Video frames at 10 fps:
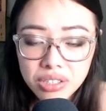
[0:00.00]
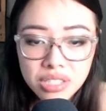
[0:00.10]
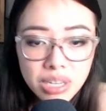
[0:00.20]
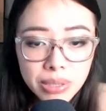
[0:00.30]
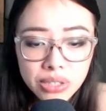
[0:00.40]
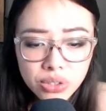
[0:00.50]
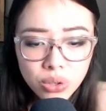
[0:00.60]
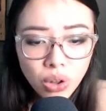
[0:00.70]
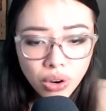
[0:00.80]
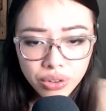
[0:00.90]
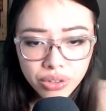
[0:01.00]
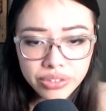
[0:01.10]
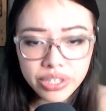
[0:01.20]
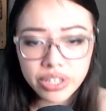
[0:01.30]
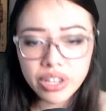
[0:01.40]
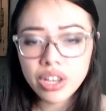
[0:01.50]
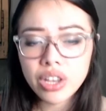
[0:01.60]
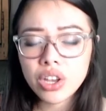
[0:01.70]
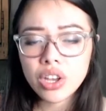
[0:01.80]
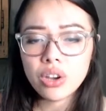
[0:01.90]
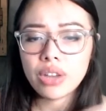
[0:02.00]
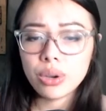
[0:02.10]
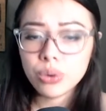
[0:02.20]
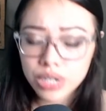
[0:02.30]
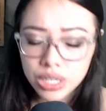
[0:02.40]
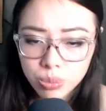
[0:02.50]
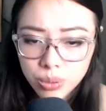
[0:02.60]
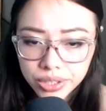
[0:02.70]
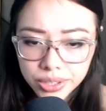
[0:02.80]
Timmy is no longer thirsty. Okay, who needs water?